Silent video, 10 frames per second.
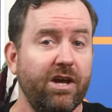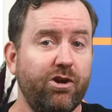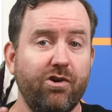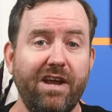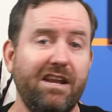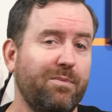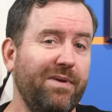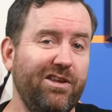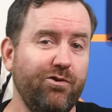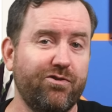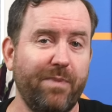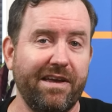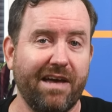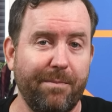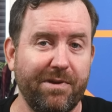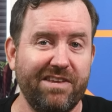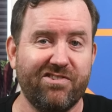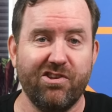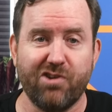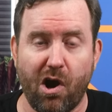Your data can be used by companies
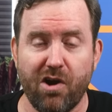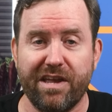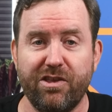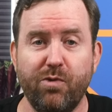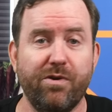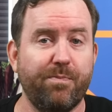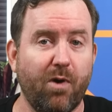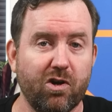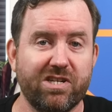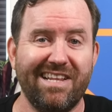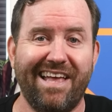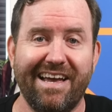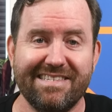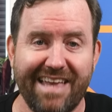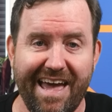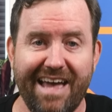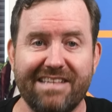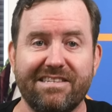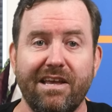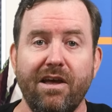to target you with personalized
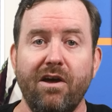ads